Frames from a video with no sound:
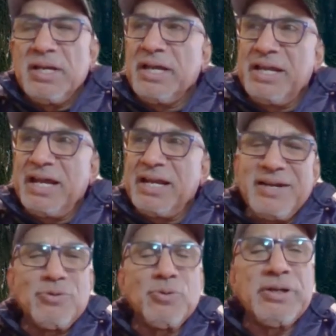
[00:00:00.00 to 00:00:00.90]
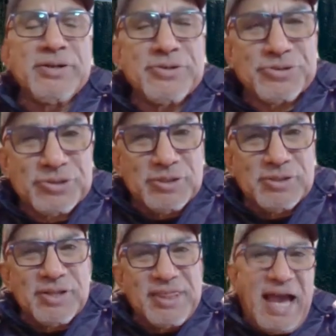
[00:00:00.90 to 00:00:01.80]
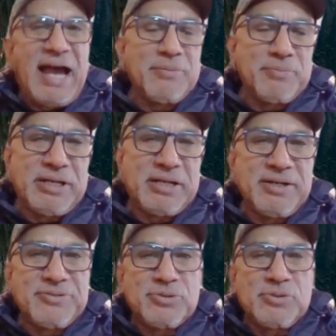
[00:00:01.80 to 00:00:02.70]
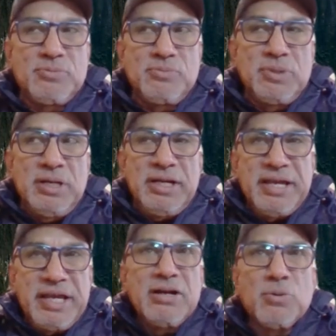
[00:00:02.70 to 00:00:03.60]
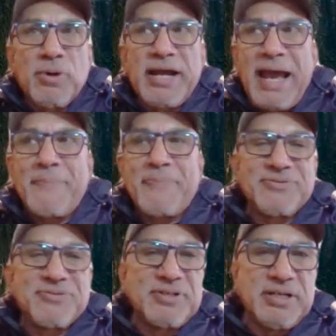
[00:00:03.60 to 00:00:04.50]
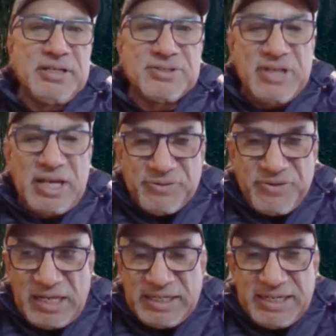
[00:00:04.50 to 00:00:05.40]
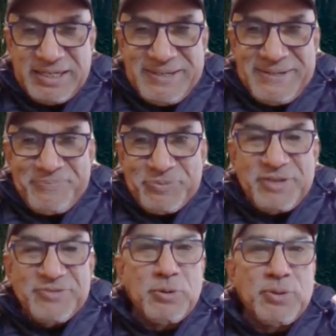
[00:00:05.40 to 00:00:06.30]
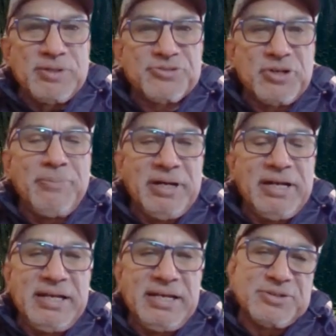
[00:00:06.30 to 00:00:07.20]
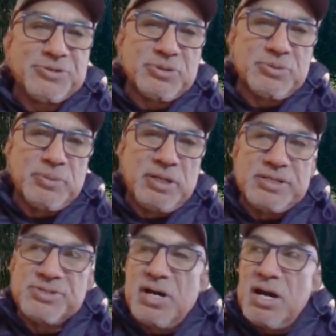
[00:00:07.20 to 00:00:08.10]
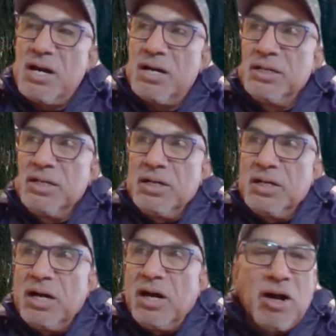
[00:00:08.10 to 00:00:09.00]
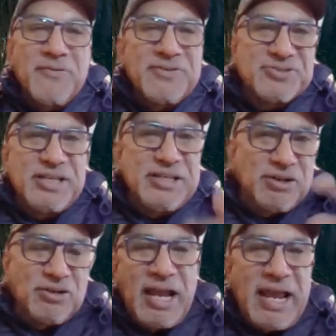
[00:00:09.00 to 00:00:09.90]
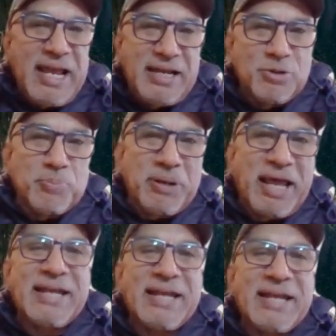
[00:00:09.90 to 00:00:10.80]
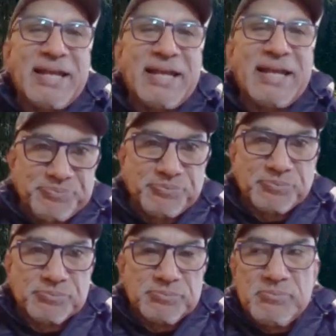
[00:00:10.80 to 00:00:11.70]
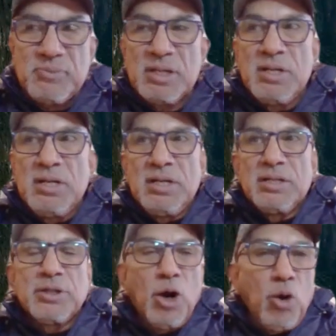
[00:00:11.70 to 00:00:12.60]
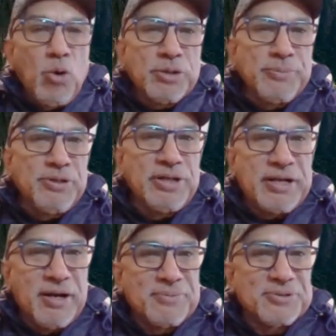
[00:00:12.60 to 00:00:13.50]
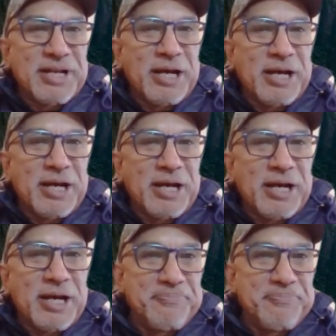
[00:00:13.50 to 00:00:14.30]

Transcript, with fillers: And I never really understood that because here, what happens in, in the Sacred Valley is that when somebody is, is uh, harvesting their land or planting, the whole community comes and helps them.